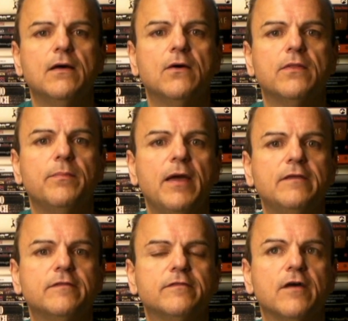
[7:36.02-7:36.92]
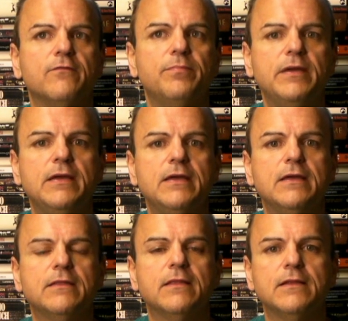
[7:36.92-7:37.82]
on the basis of
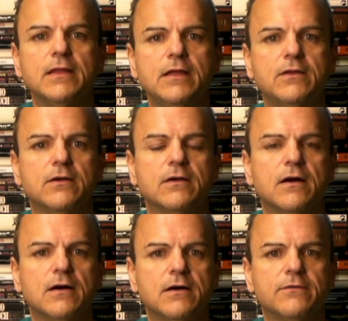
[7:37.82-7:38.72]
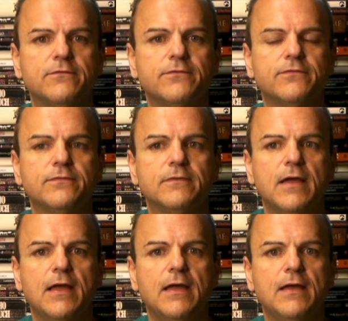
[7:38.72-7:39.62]
being the leader of
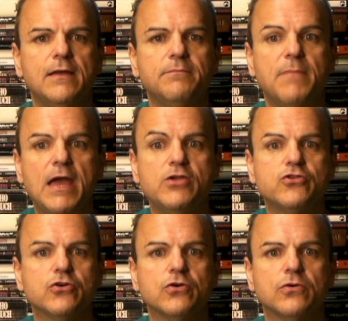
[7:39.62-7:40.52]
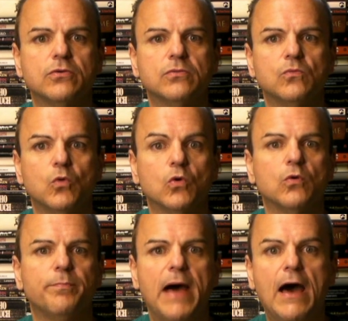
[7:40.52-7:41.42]
a major
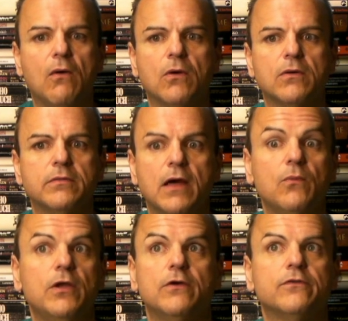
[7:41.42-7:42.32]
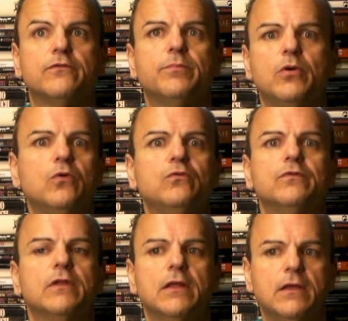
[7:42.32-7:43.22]
world power that we are
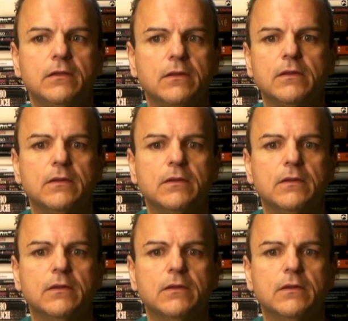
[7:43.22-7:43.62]
supposedly